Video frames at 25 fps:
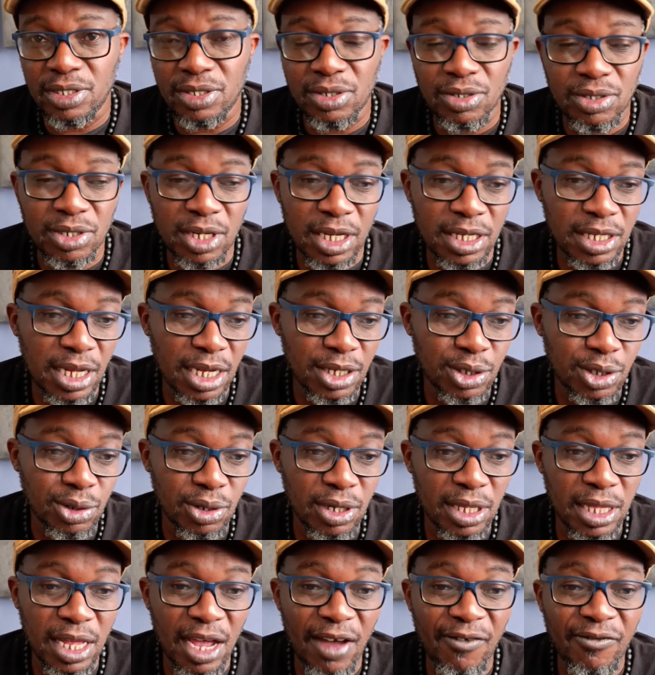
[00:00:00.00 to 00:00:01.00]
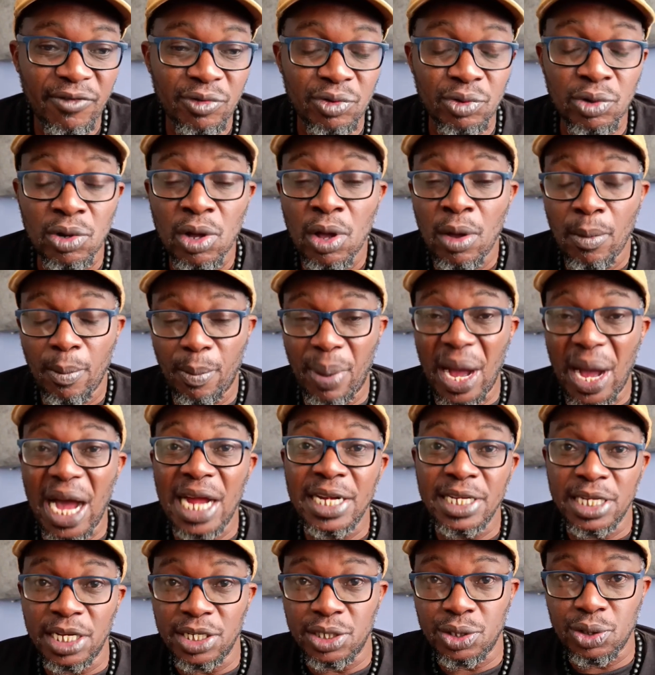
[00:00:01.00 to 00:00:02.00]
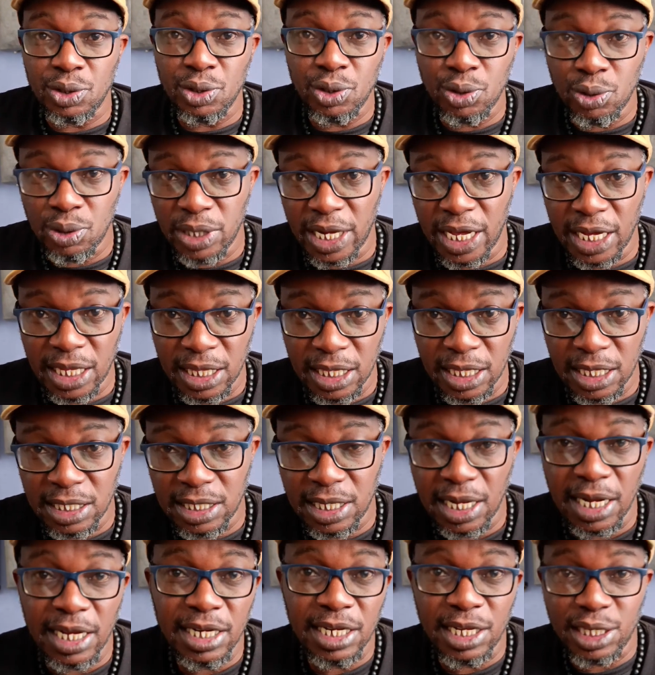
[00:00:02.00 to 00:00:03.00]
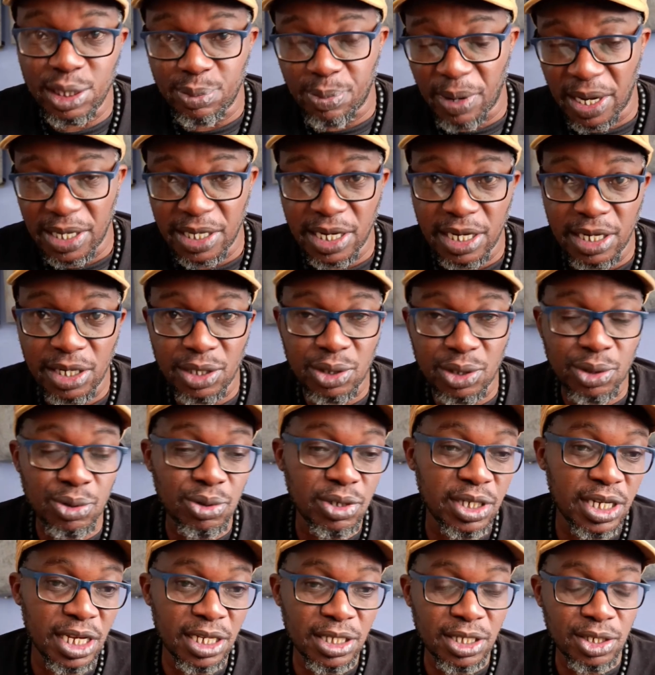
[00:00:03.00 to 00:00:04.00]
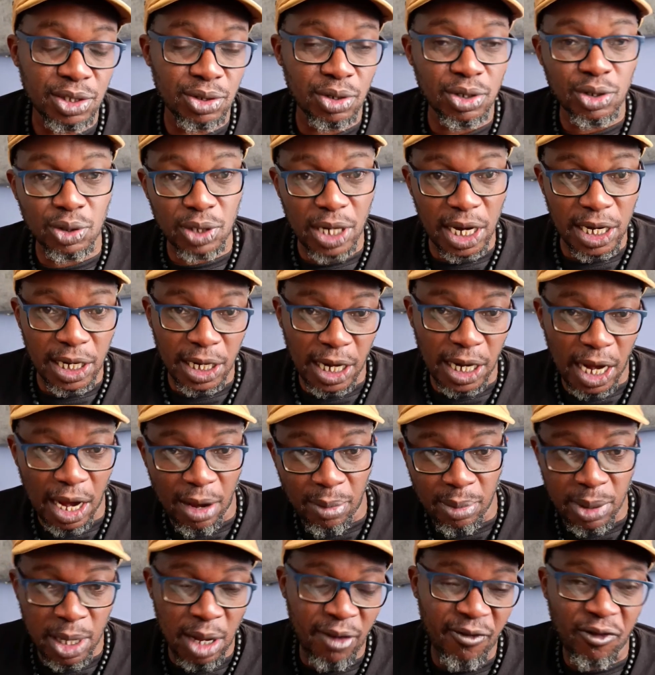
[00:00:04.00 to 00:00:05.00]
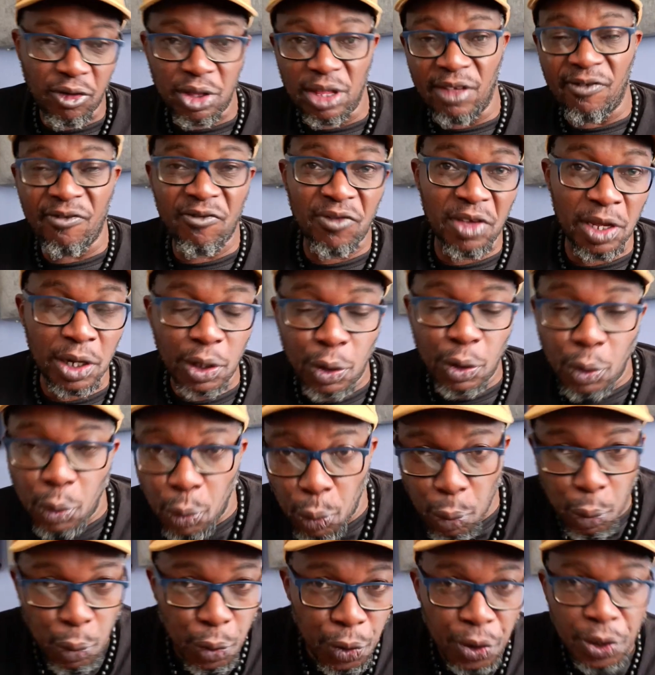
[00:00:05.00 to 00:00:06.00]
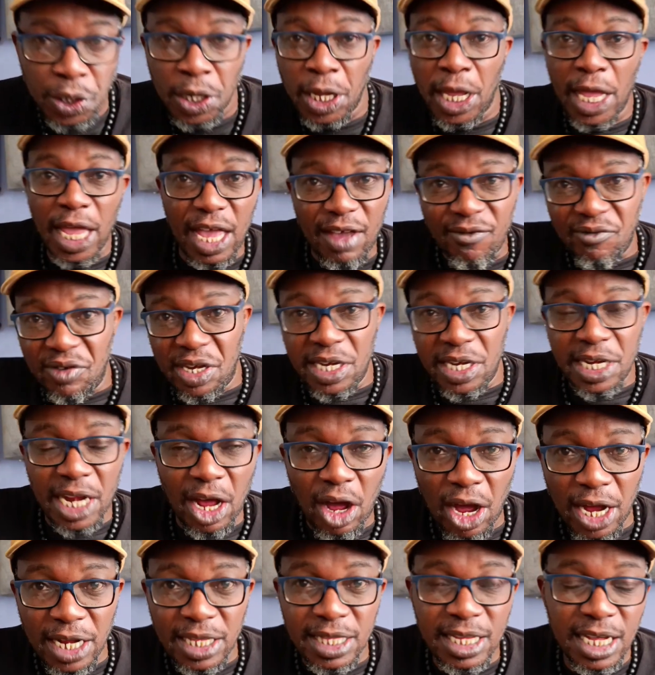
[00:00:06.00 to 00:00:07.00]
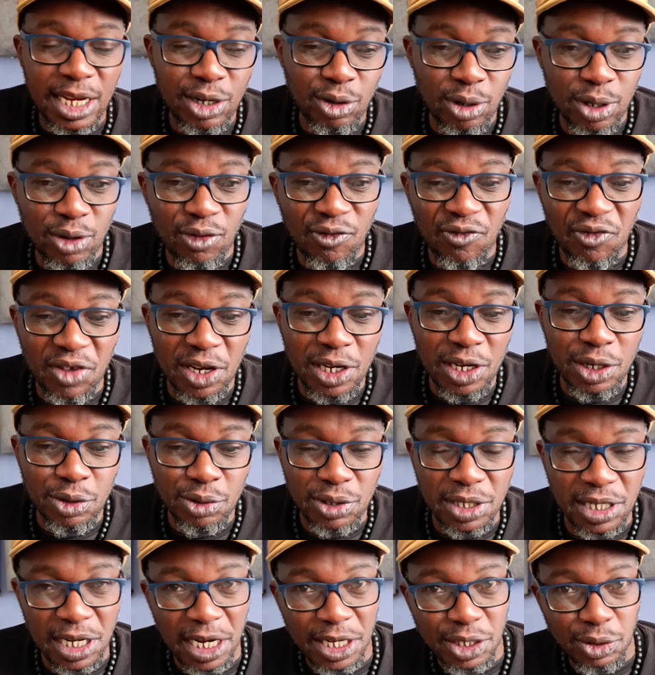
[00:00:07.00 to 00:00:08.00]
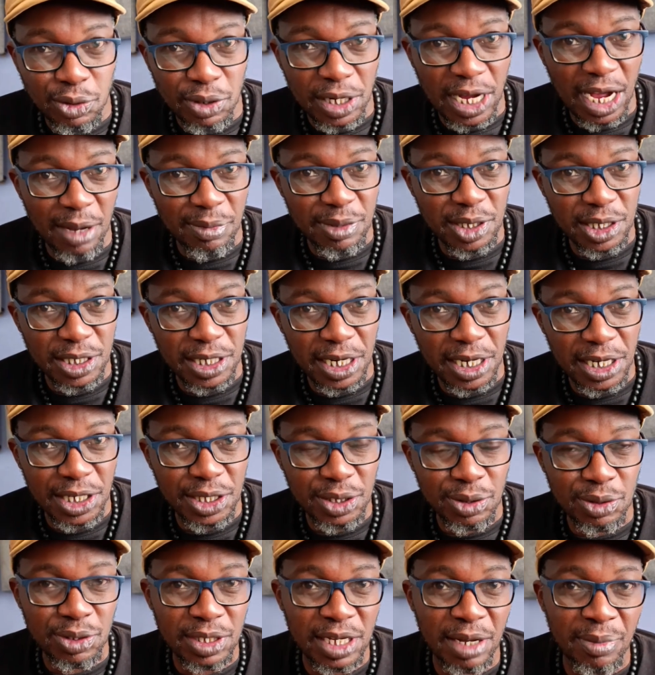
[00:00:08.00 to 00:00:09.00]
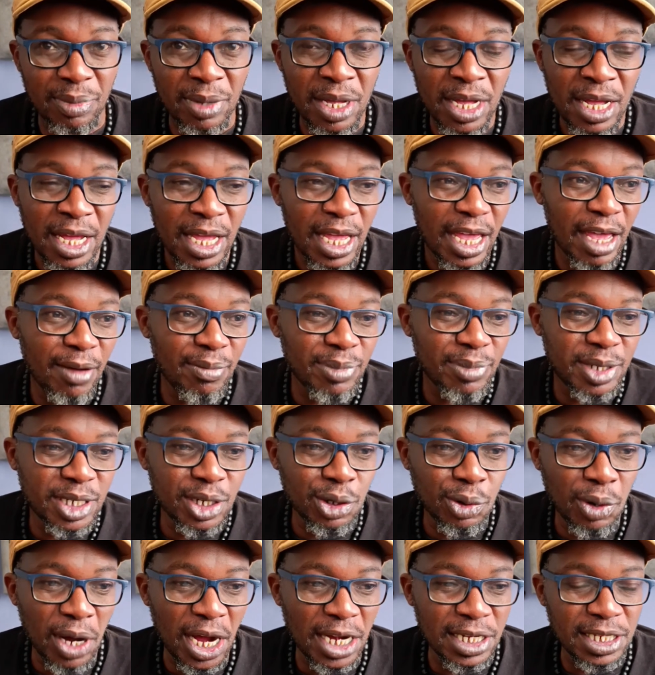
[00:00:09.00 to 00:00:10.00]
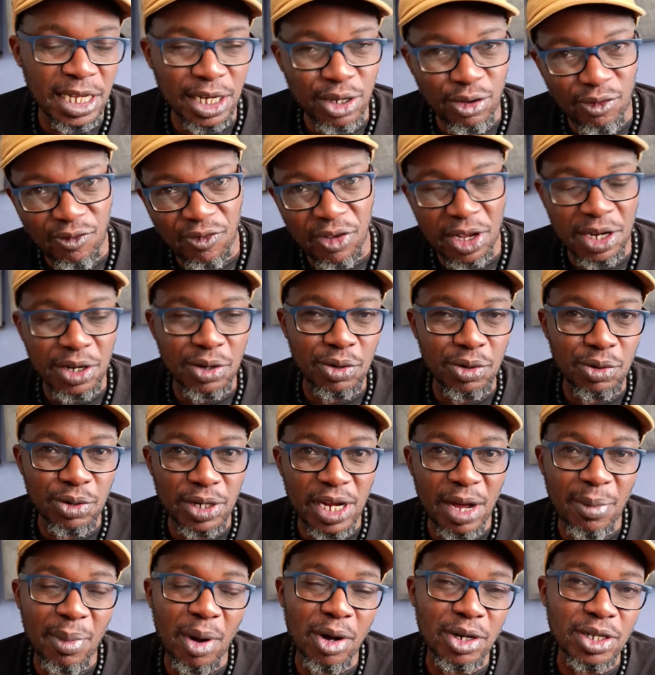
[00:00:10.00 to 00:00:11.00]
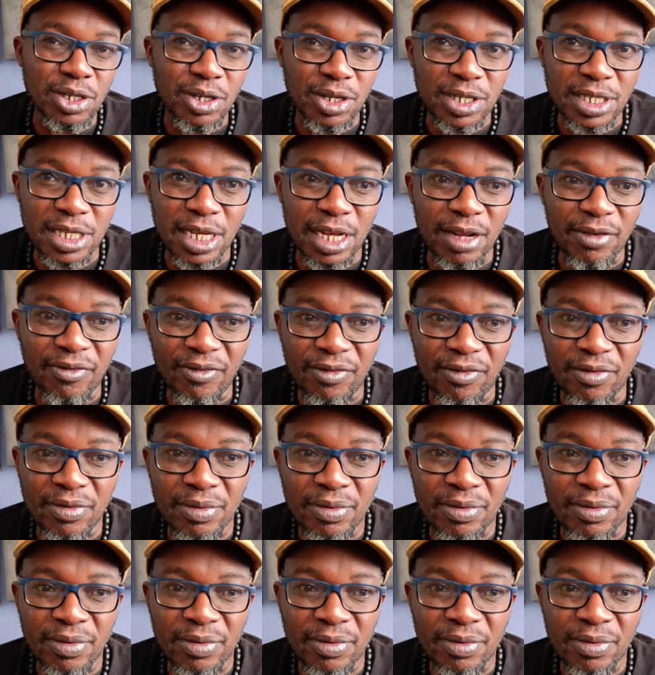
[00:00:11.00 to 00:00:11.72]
That's why they have to pander to you like this lady's pandering to Gen Z so that you can come there for the feel good. Every now and then when you feel useless, you come, she tells you some empty words and you feel good about yourself.